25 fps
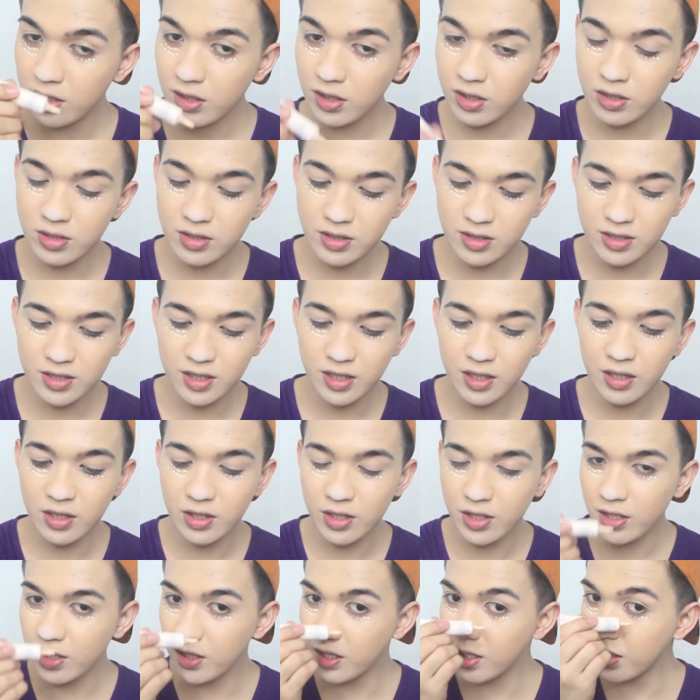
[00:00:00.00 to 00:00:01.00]

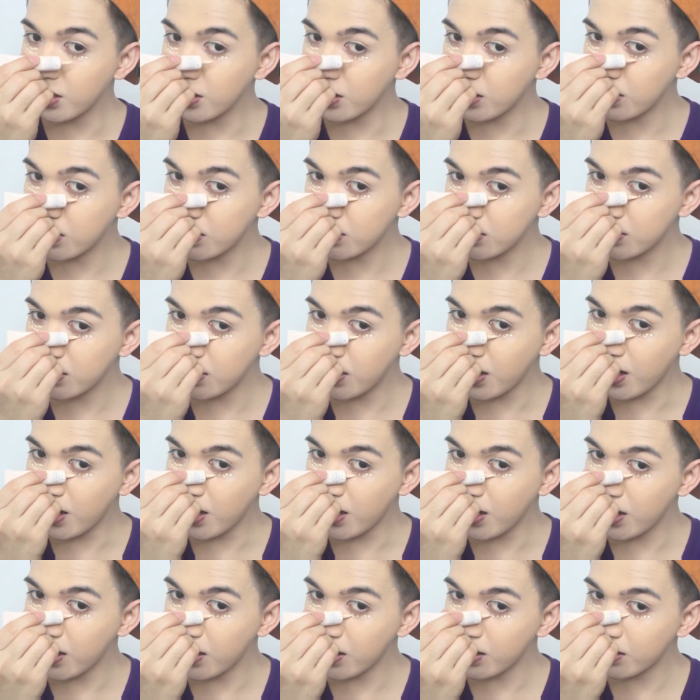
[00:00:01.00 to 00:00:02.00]
concealer is
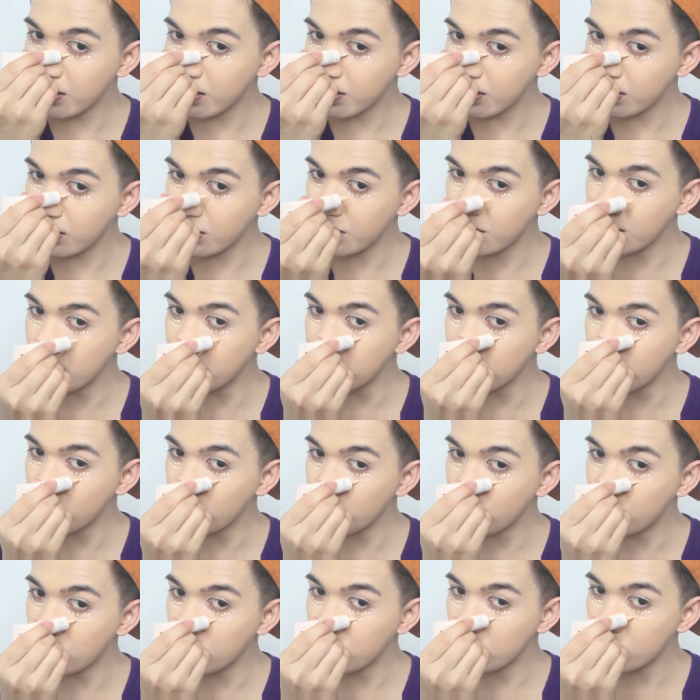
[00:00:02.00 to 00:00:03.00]
that
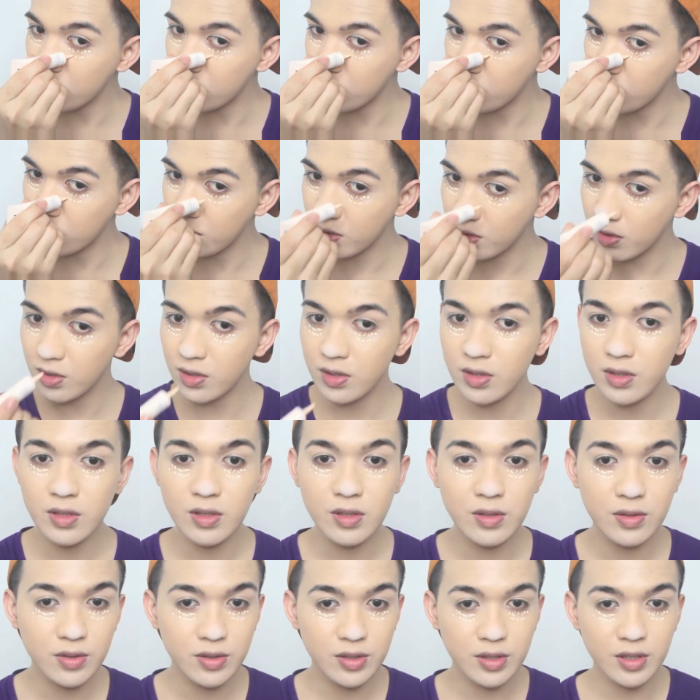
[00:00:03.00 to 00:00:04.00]

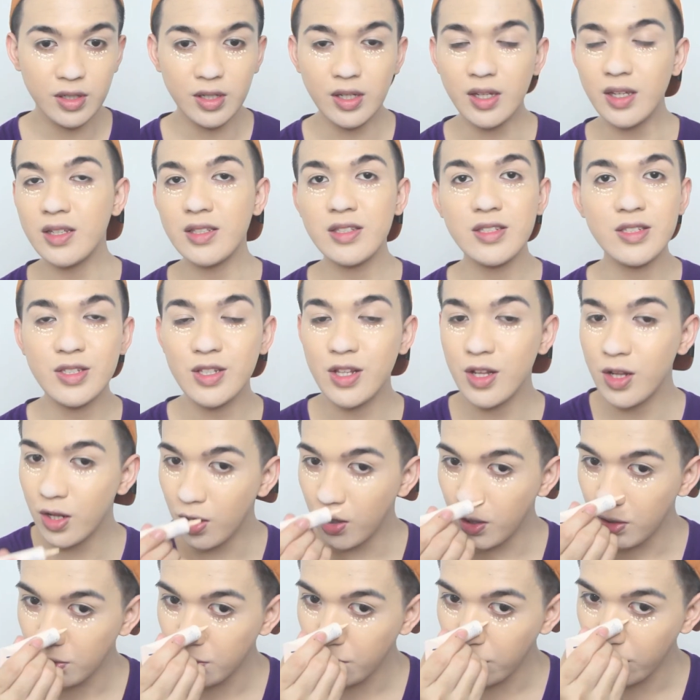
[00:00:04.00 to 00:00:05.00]
it's
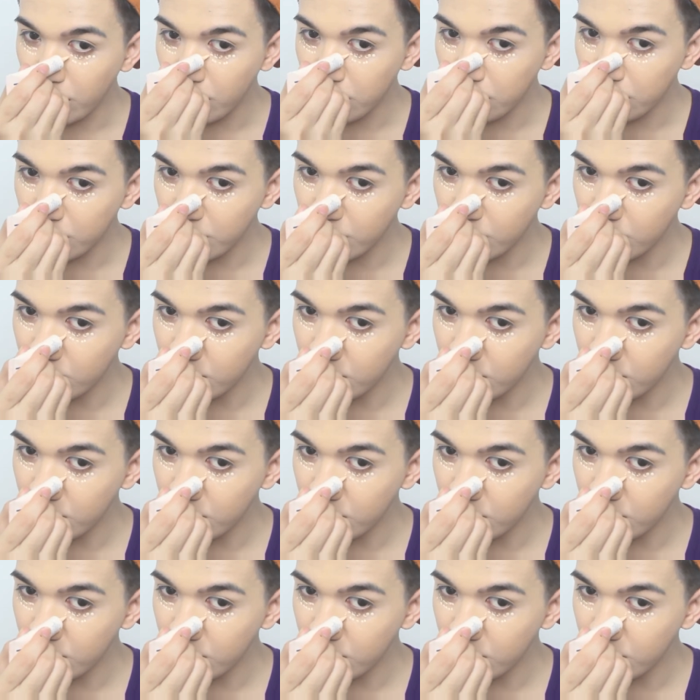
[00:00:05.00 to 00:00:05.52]
lovely.